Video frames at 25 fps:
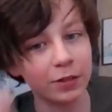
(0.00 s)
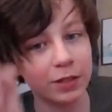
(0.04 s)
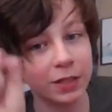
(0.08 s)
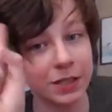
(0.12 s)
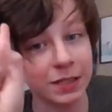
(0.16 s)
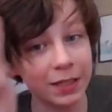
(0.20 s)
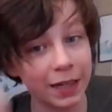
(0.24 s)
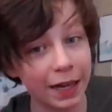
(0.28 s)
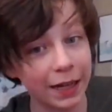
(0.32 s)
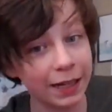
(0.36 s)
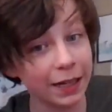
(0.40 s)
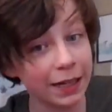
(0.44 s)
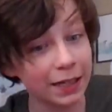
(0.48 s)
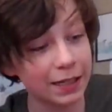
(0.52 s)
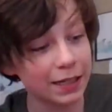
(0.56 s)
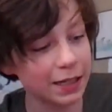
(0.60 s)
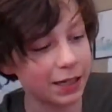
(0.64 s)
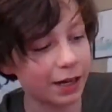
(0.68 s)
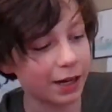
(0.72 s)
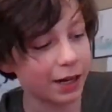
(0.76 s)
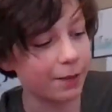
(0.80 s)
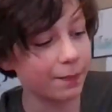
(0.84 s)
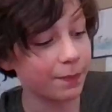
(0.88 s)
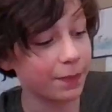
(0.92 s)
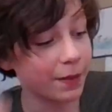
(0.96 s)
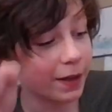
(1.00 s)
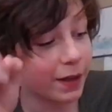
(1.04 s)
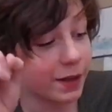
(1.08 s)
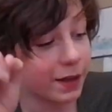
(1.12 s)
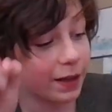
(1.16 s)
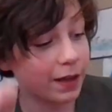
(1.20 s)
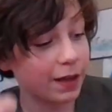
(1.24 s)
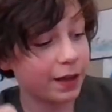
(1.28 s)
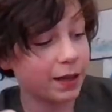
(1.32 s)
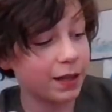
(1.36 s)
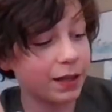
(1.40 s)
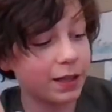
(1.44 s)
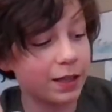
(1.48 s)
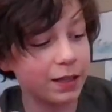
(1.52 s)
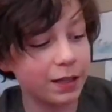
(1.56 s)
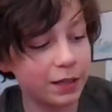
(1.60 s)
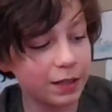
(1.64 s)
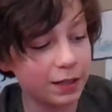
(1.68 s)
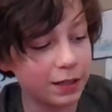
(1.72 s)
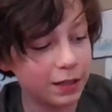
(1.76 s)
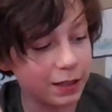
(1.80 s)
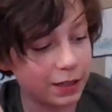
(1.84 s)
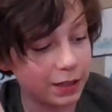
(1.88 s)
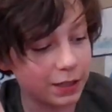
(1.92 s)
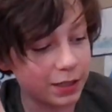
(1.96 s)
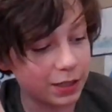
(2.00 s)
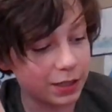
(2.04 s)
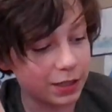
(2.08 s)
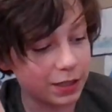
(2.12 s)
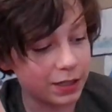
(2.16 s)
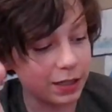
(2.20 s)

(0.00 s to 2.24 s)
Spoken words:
Second time, it just